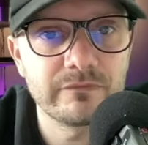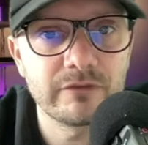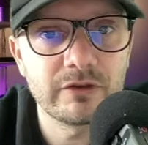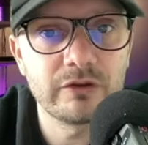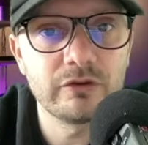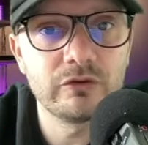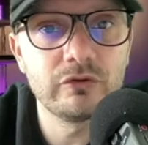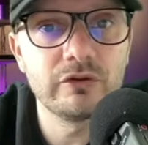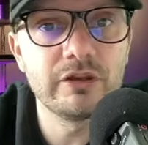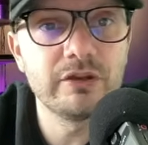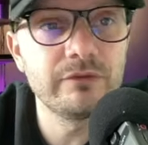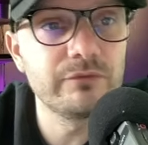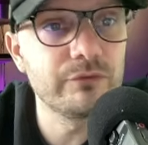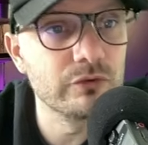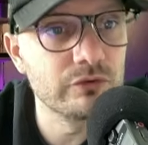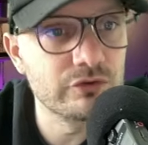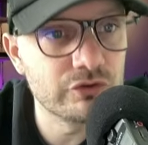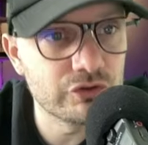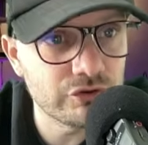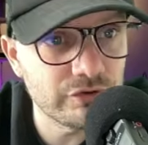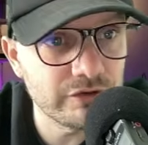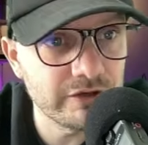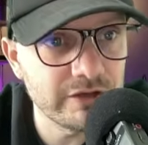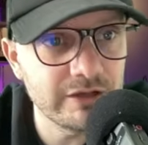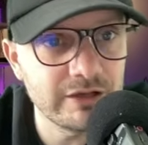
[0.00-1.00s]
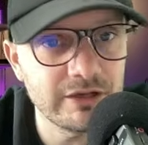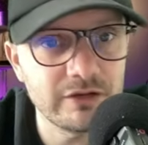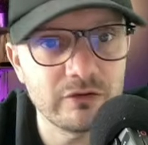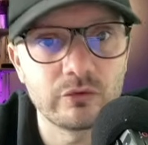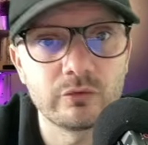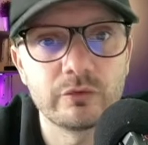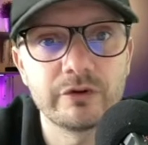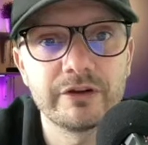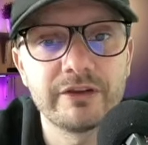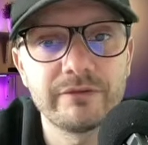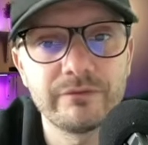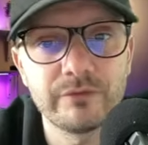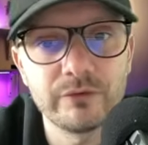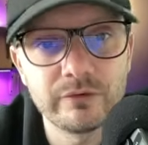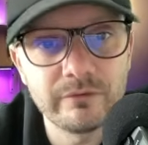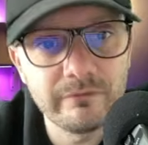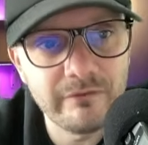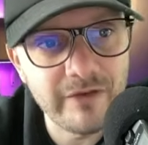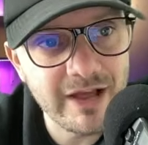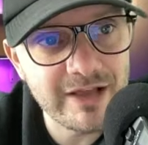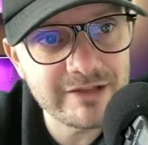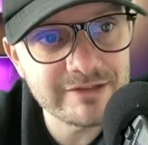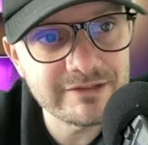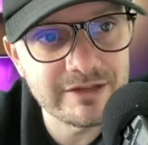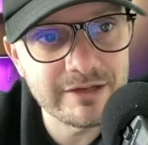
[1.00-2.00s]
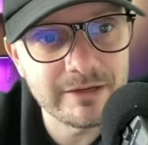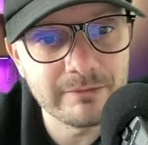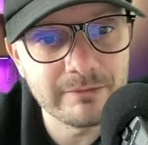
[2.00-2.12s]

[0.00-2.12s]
If you trade or if you invest in a